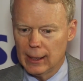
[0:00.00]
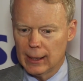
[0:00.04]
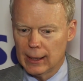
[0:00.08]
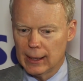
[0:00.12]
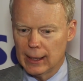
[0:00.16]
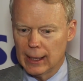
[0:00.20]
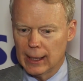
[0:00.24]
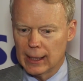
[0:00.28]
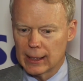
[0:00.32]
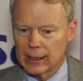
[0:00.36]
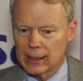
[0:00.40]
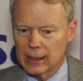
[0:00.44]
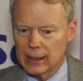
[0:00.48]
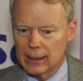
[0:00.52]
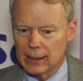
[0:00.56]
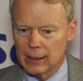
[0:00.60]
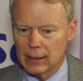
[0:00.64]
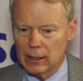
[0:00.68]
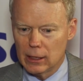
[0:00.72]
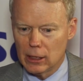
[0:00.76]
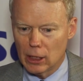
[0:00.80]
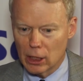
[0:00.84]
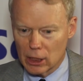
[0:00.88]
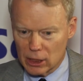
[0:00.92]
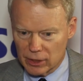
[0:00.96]
that
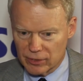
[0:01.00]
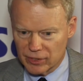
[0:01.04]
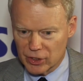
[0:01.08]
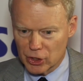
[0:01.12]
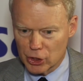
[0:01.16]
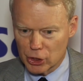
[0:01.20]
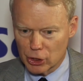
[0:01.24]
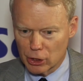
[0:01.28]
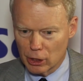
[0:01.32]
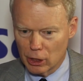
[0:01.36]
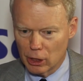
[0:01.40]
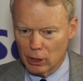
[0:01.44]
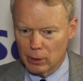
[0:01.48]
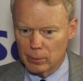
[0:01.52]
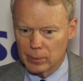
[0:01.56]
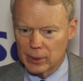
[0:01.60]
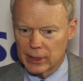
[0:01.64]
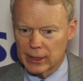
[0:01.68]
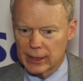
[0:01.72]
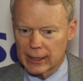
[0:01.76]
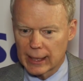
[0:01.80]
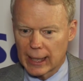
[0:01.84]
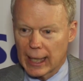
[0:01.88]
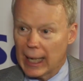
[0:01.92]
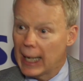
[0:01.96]
Kosovo
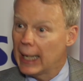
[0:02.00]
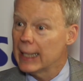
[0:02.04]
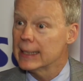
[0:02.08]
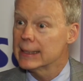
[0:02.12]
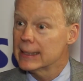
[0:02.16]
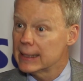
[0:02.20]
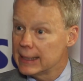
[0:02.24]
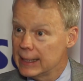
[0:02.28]
Serbs can